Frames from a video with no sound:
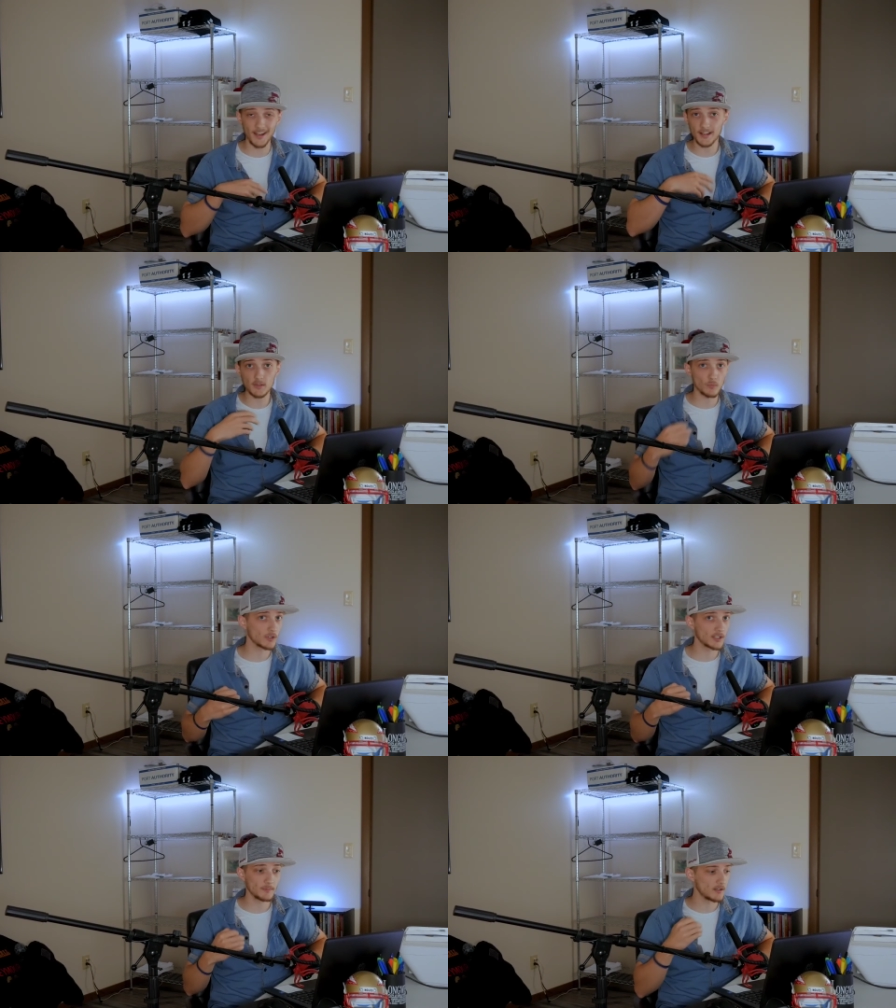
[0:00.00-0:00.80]
And I didn't
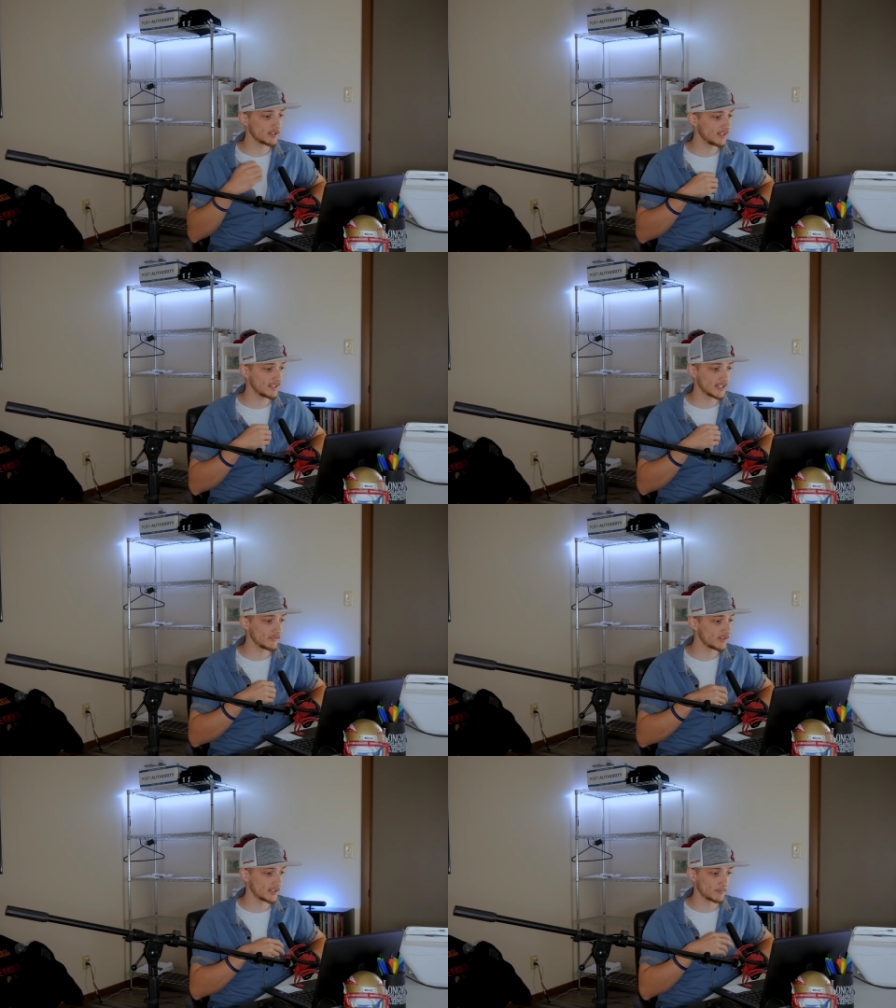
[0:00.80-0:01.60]
worry about getting
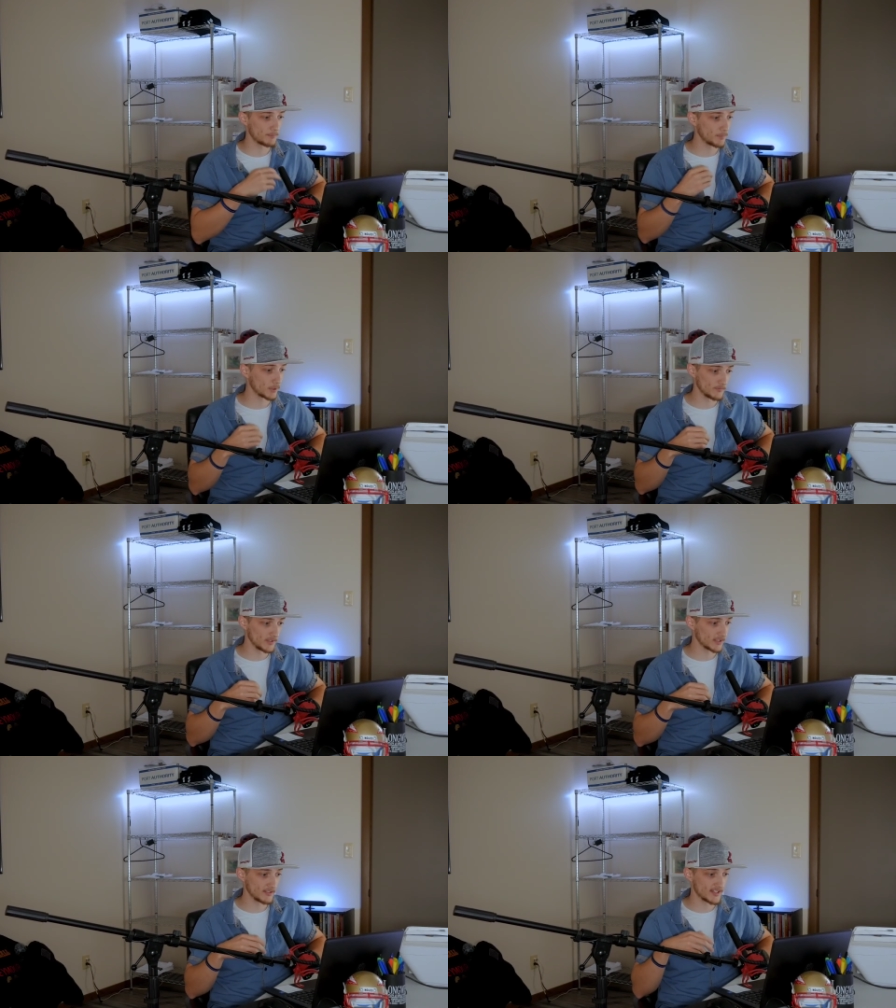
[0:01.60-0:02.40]
everything
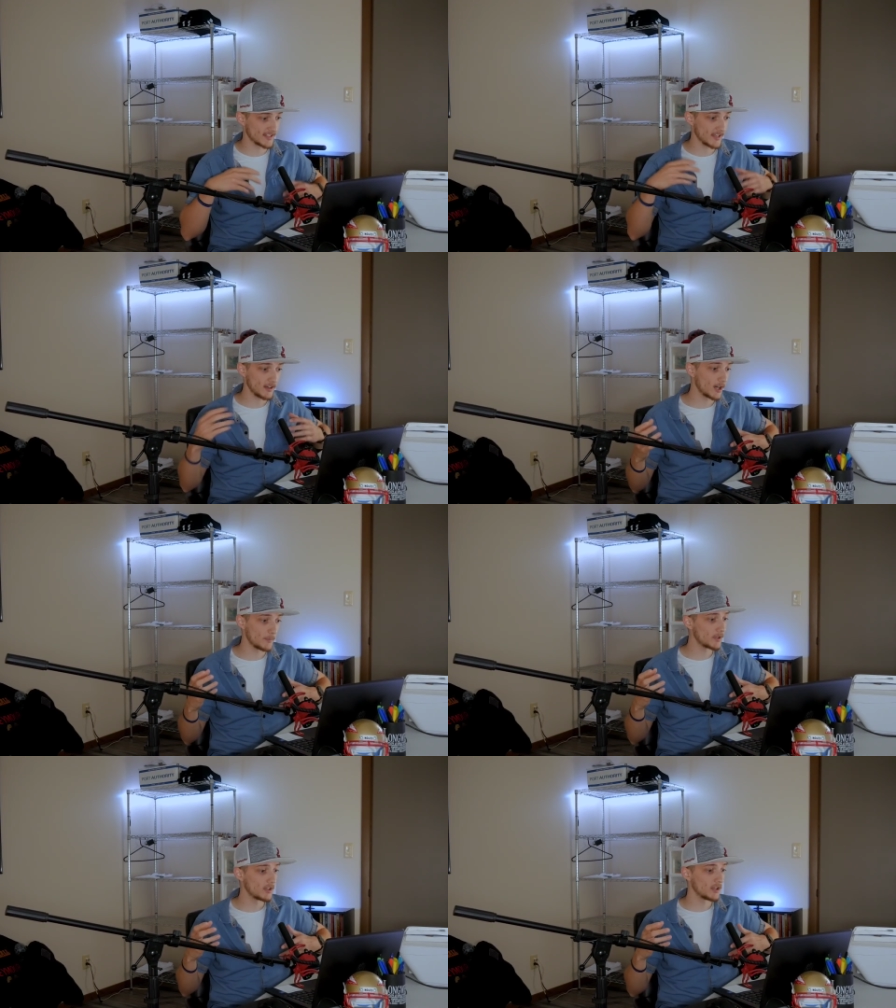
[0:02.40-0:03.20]
perfectly set
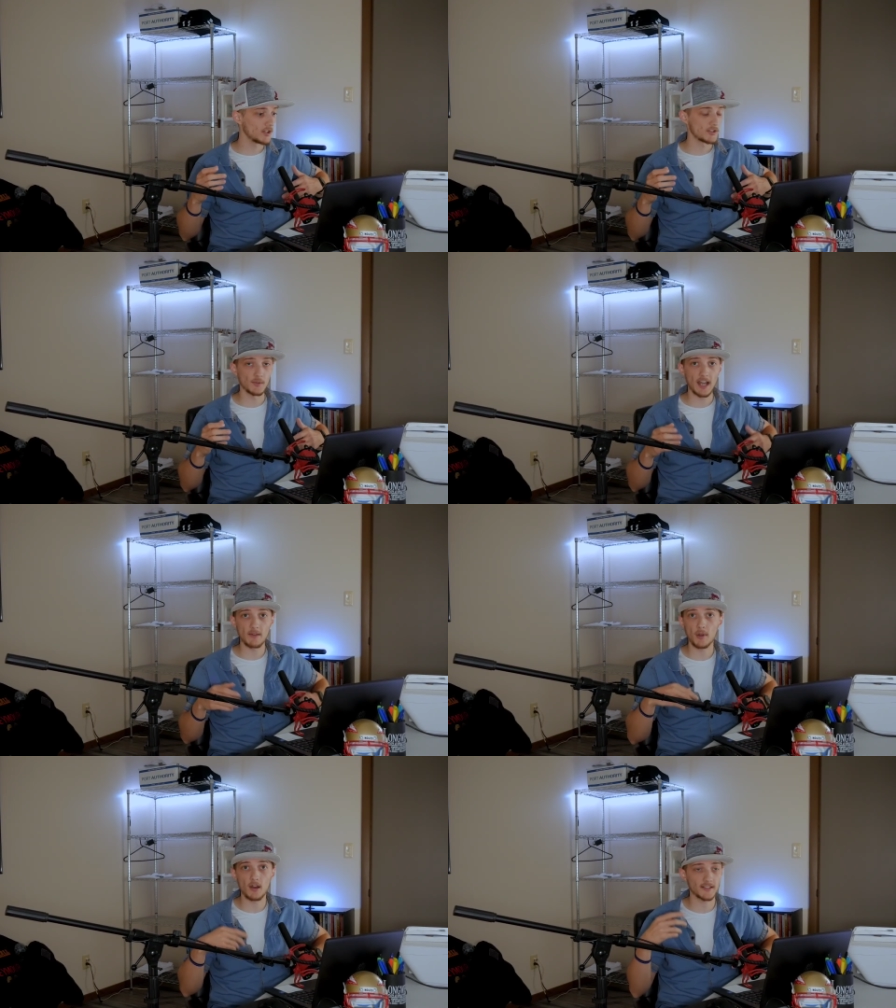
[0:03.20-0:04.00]
up to
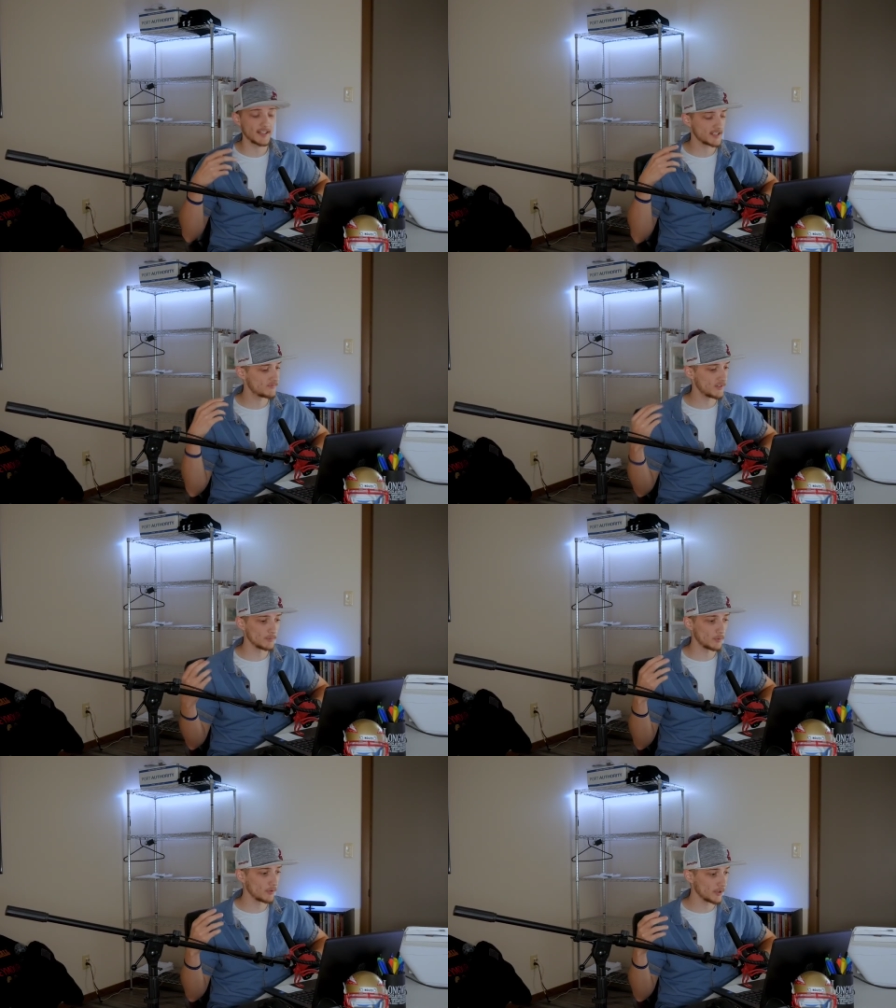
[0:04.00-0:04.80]
have podcasts
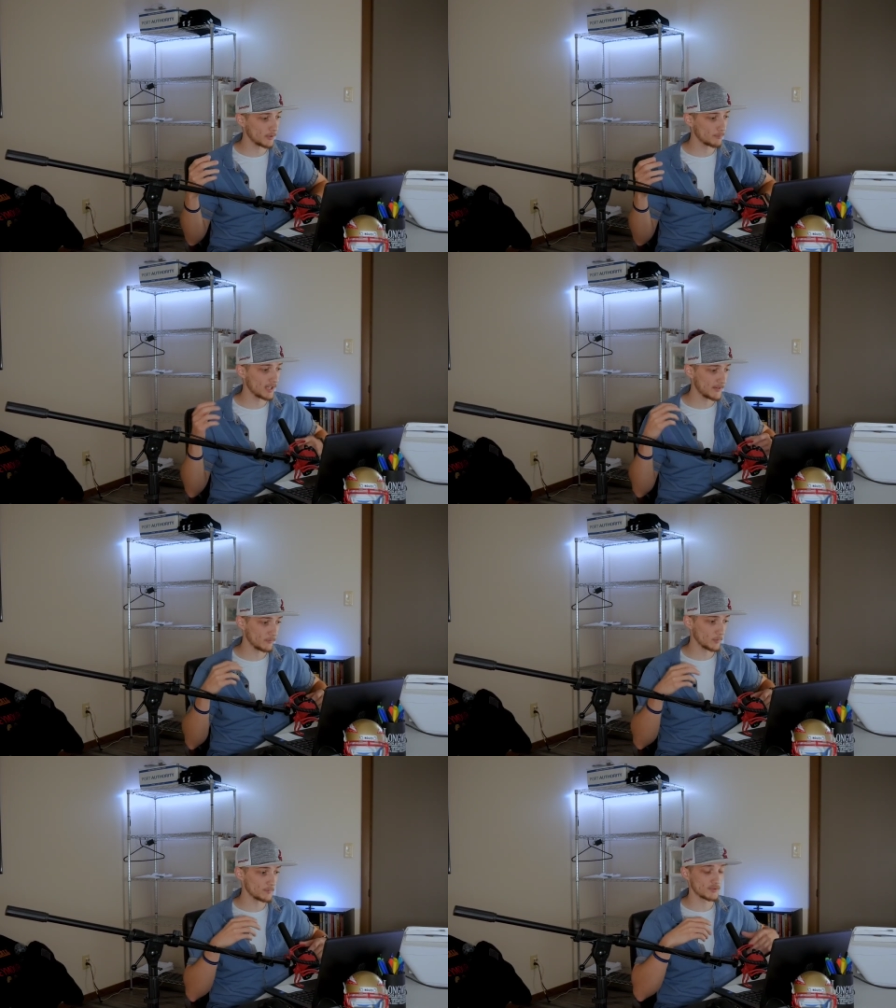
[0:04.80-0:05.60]
available on other
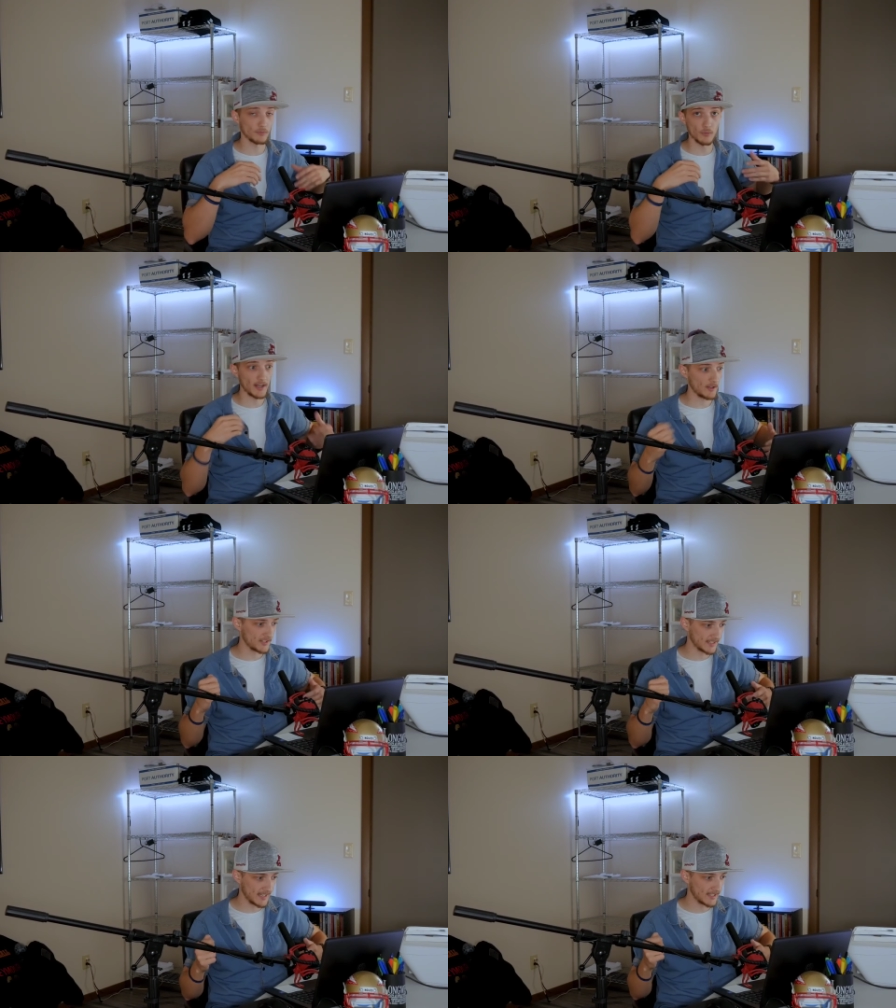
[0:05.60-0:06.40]
platforms right
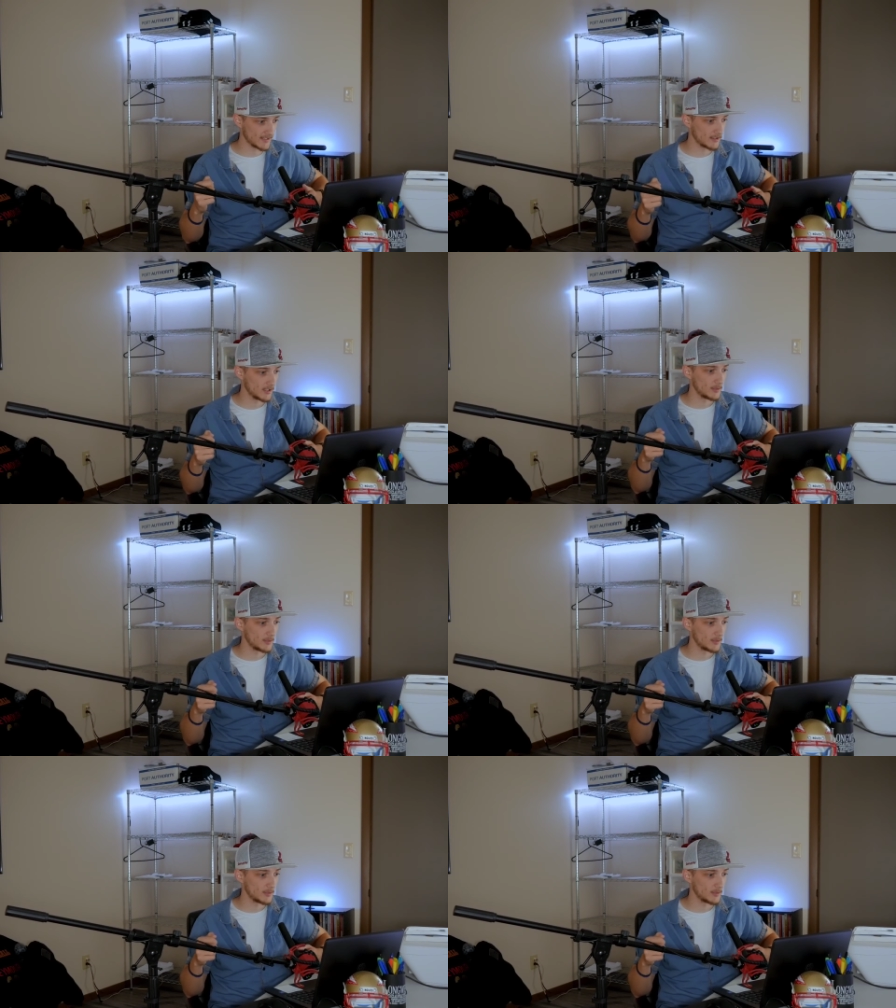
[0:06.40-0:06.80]
out the gate,